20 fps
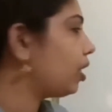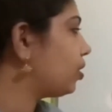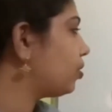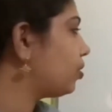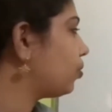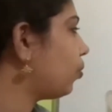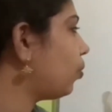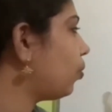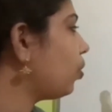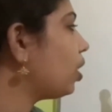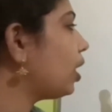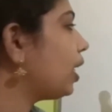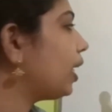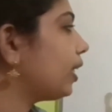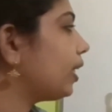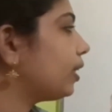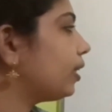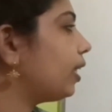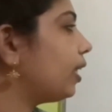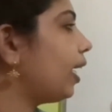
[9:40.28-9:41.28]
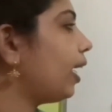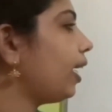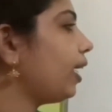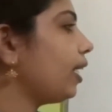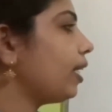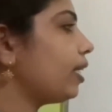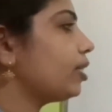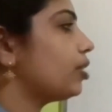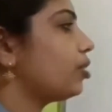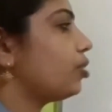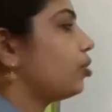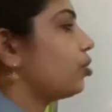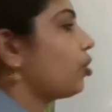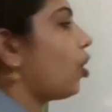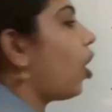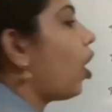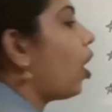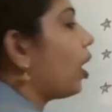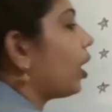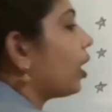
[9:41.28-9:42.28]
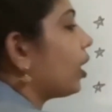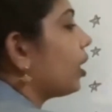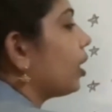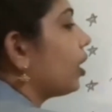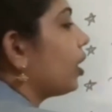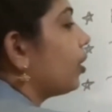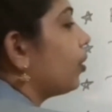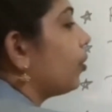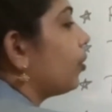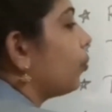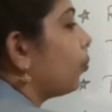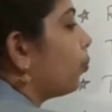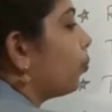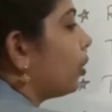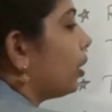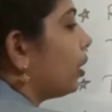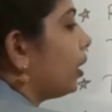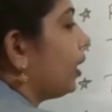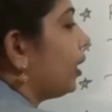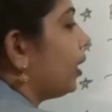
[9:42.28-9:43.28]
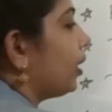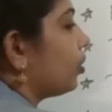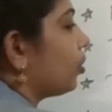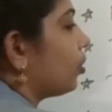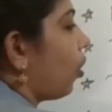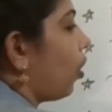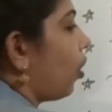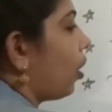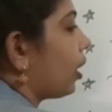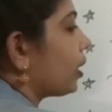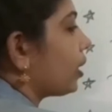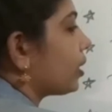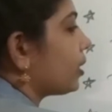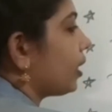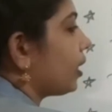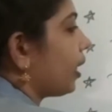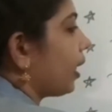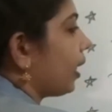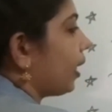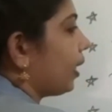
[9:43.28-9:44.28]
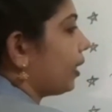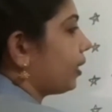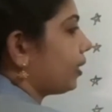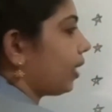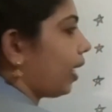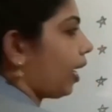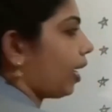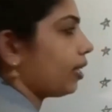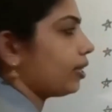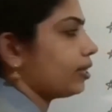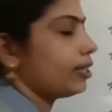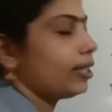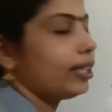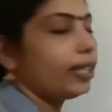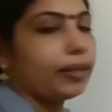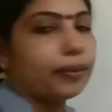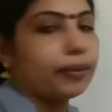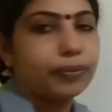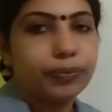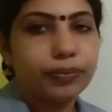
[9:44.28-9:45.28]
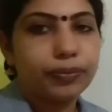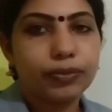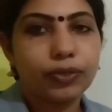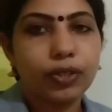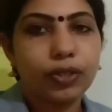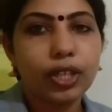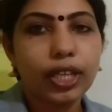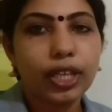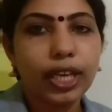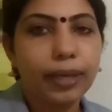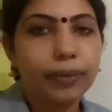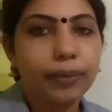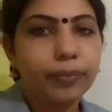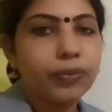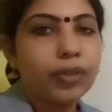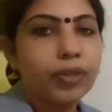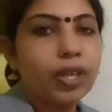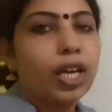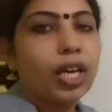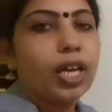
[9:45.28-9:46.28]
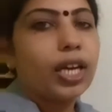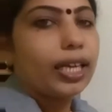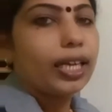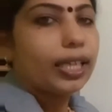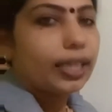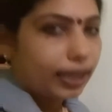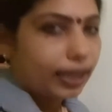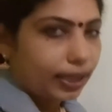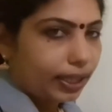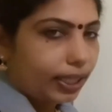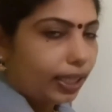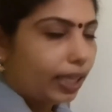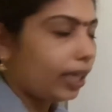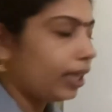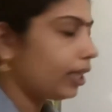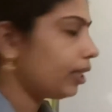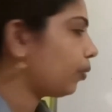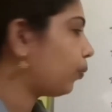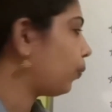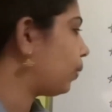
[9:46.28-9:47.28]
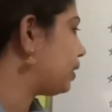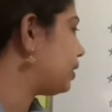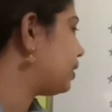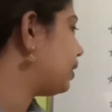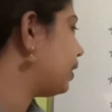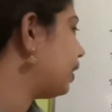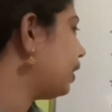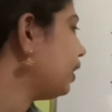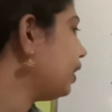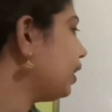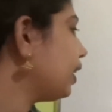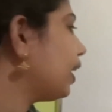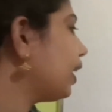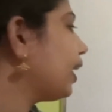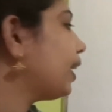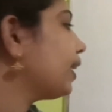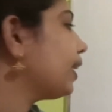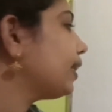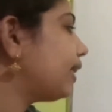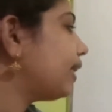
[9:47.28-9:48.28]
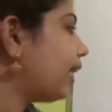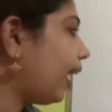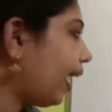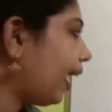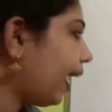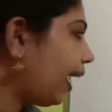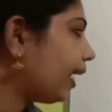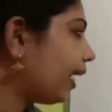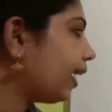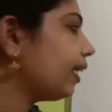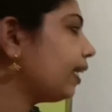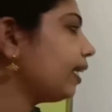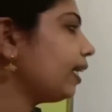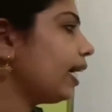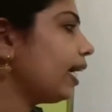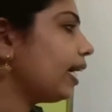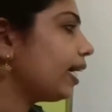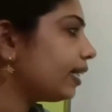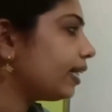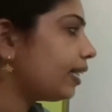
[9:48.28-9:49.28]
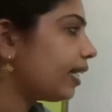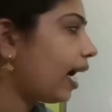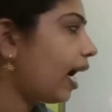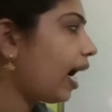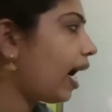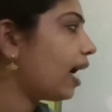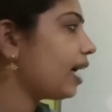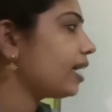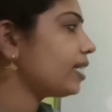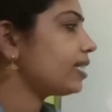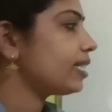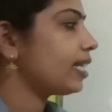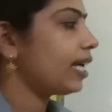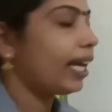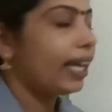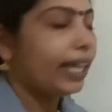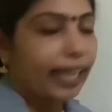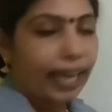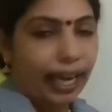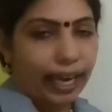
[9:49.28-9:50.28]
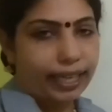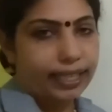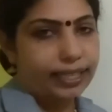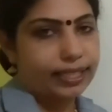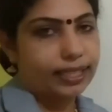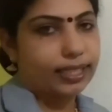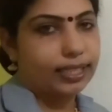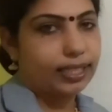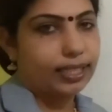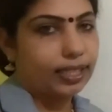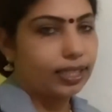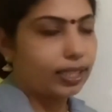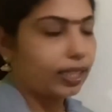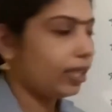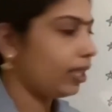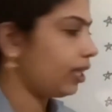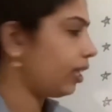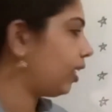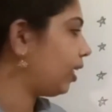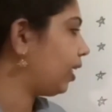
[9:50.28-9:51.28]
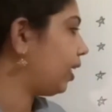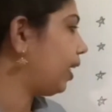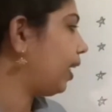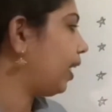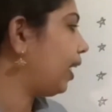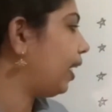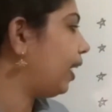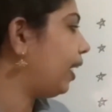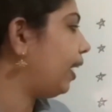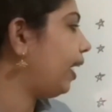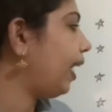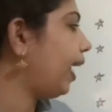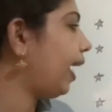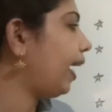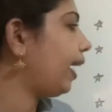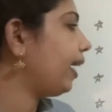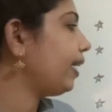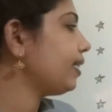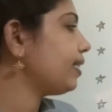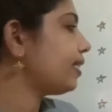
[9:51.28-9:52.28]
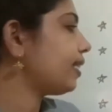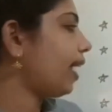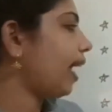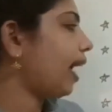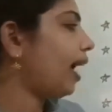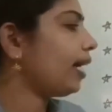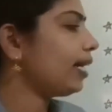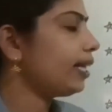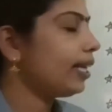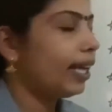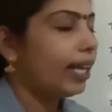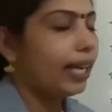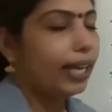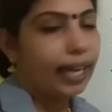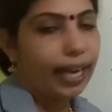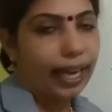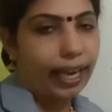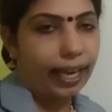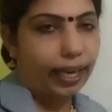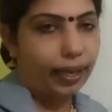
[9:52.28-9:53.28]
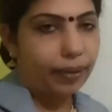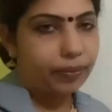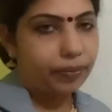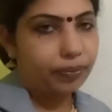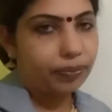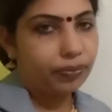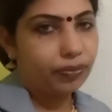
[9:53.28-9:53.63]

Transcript: So, they talk rudely. Talk is the correct answer. Okay. Third question. The hen dash eggs. Lays and lay.